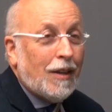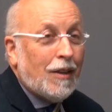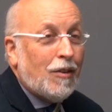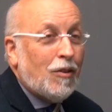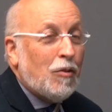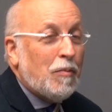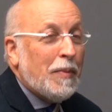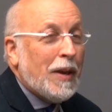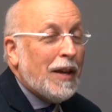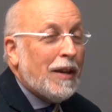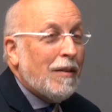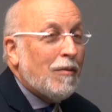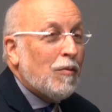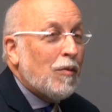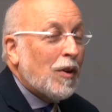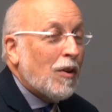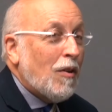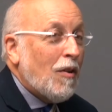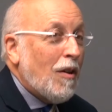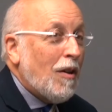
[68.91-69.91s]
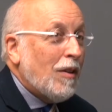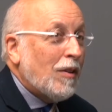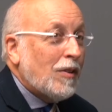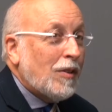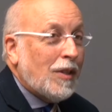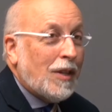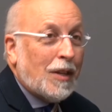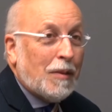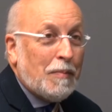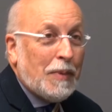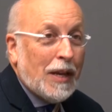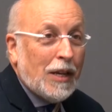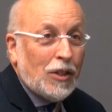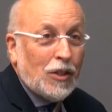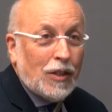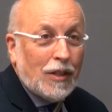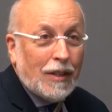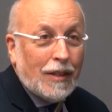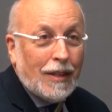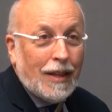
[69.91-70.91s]
you may recall seeing a
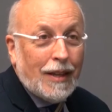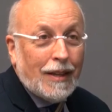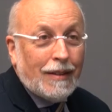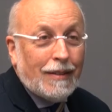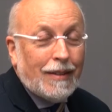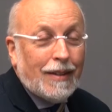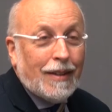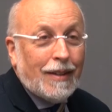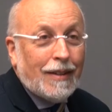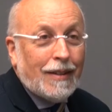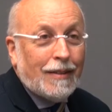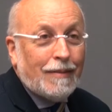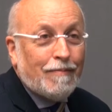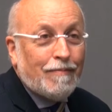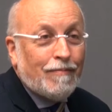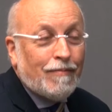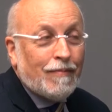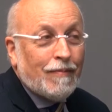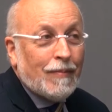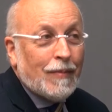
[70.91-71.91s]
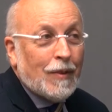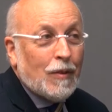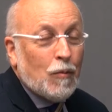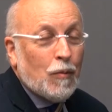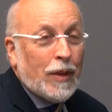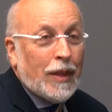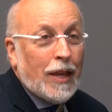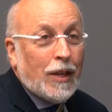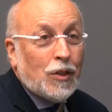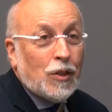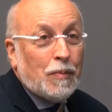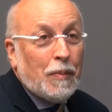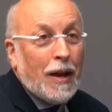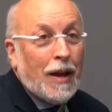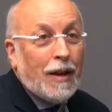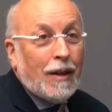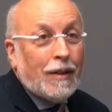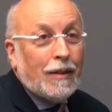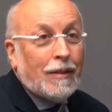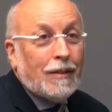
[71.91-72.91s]
patient that when they
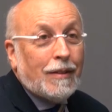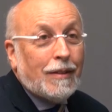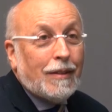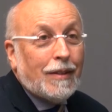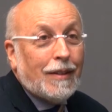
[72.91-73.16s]
smiled,